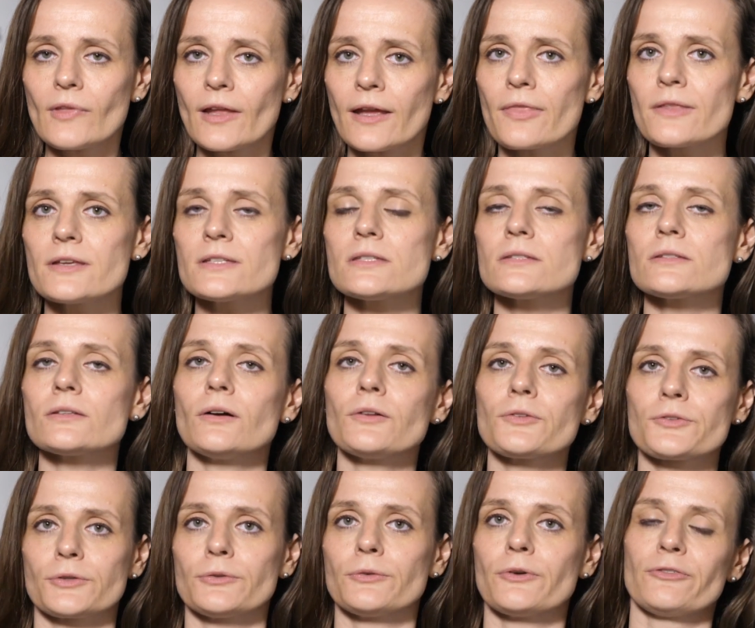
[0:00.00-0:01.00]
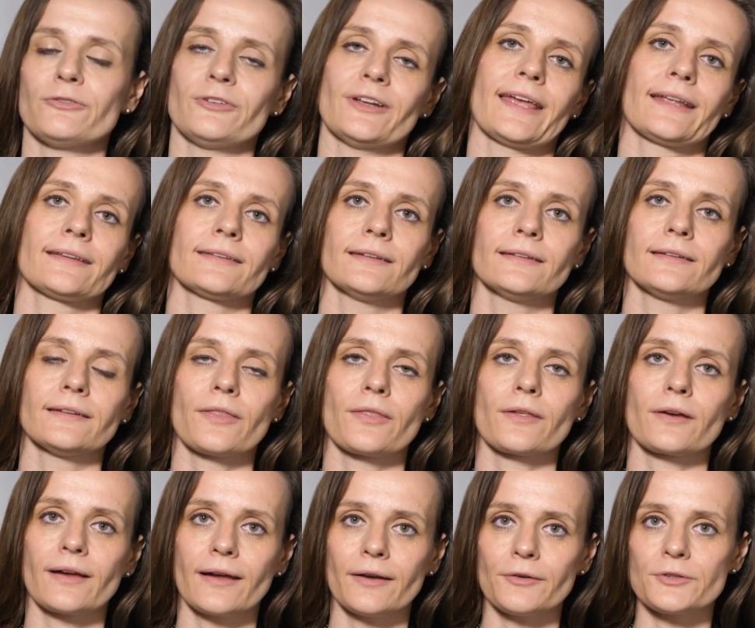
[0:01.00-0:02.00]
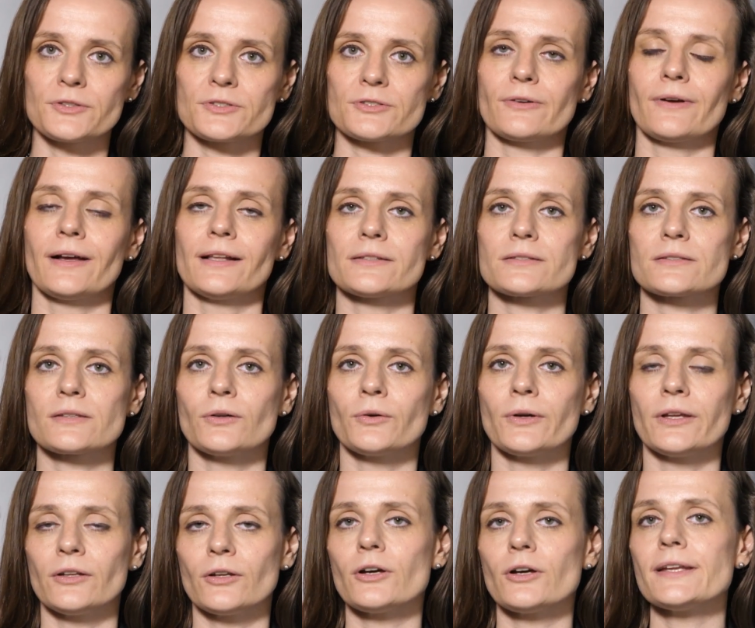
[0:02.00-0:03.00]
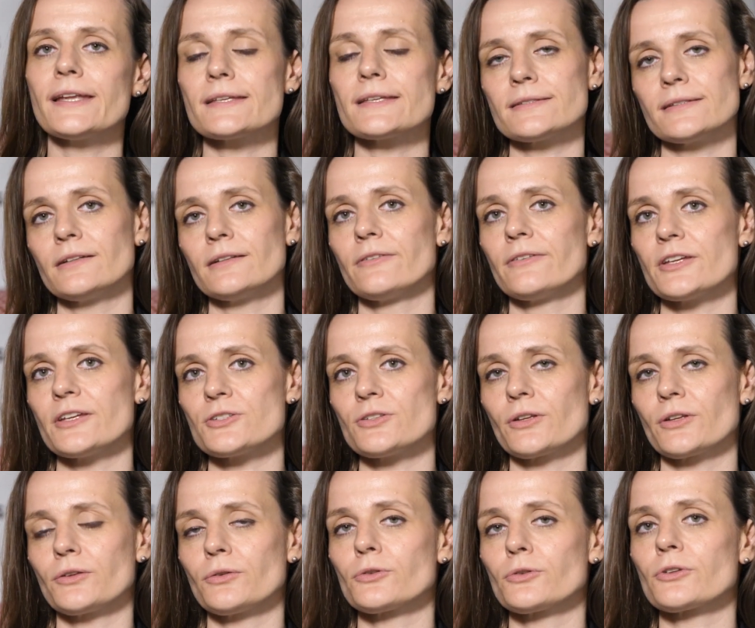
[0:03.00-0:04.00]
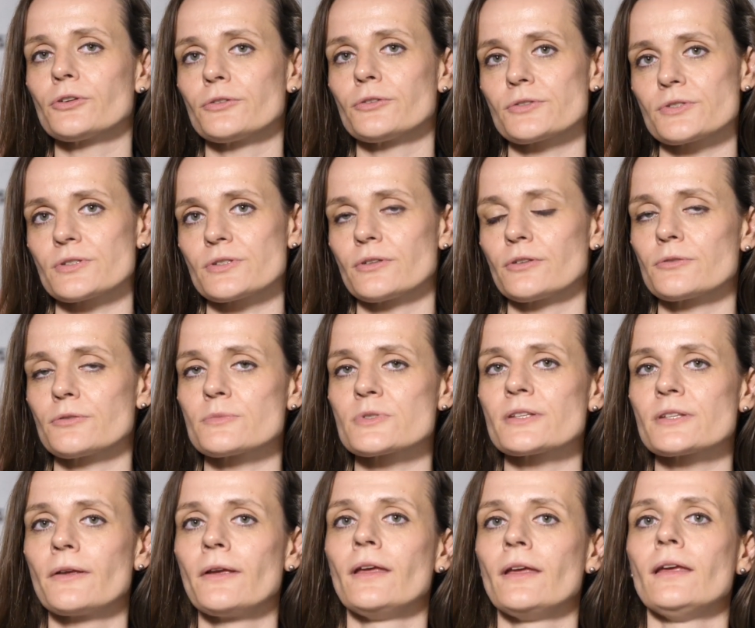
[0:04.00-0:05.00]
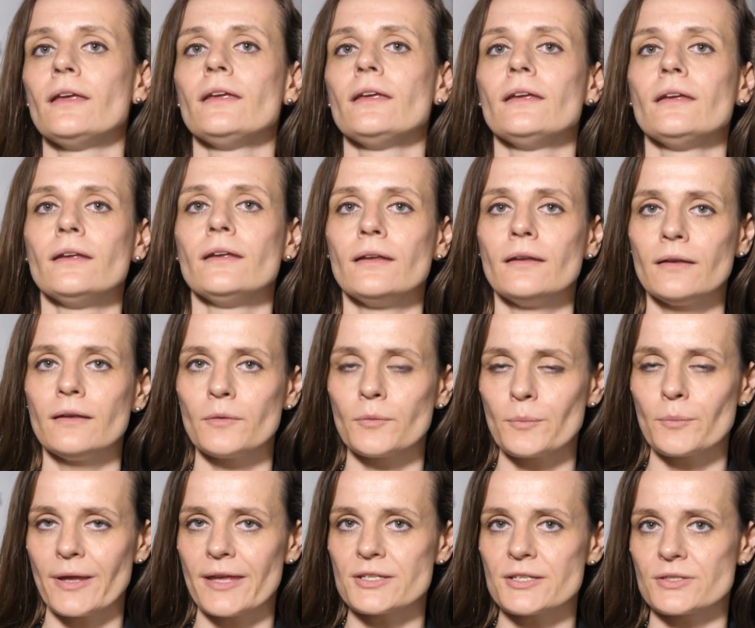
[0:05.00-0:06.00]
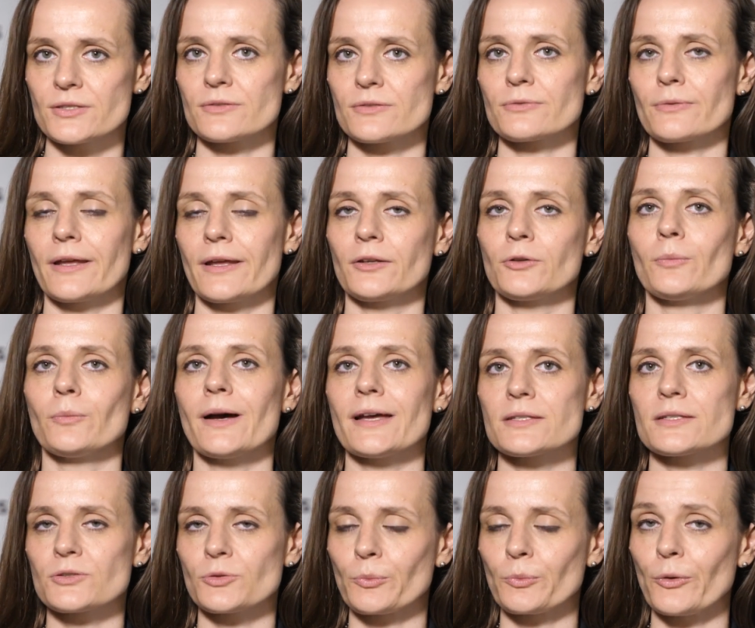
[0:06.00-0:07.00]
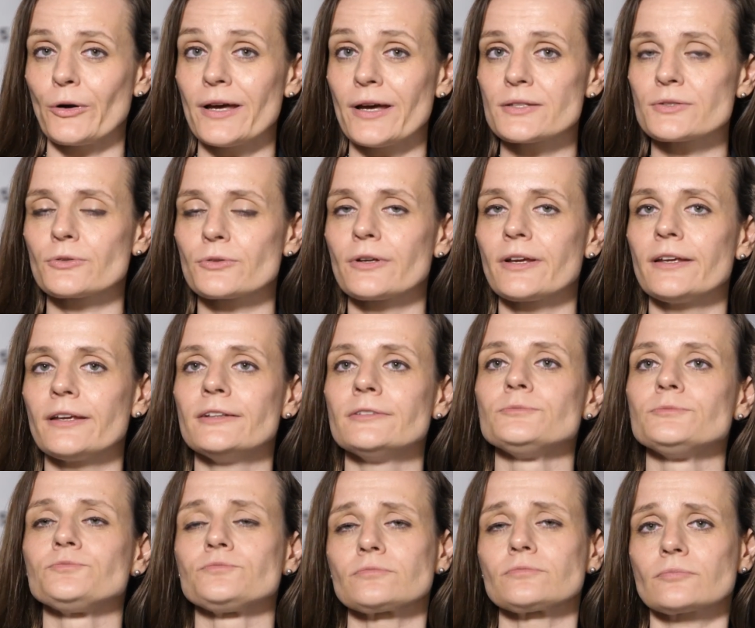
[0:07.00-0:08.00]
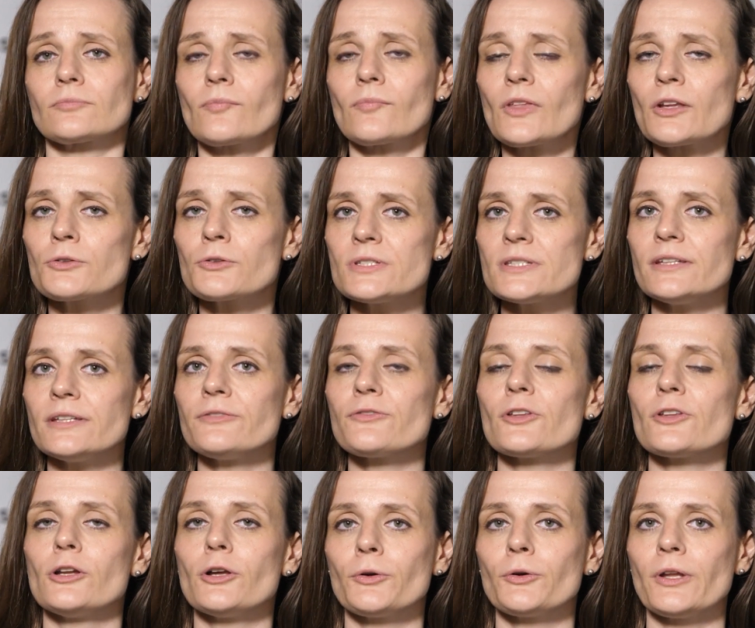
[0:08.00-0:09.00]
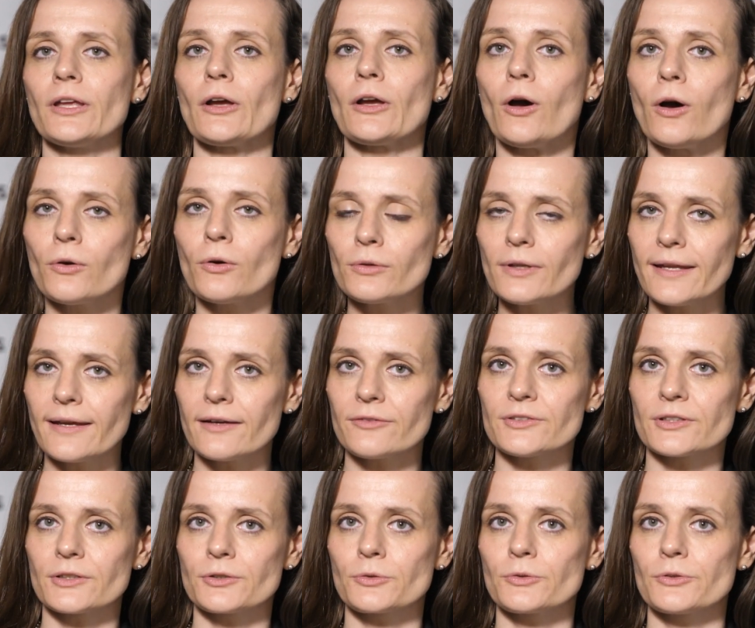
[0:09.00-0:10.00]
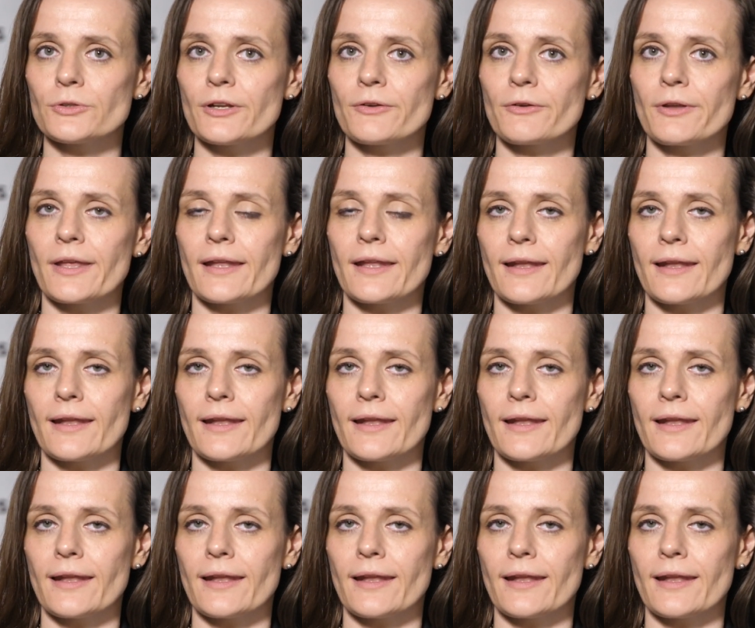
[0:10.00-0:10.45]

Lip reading: And this is also reflected in the current trial. So in non-ST elevation acute coronary syndromes, patients randomized to prasugrel received the loading only after coronary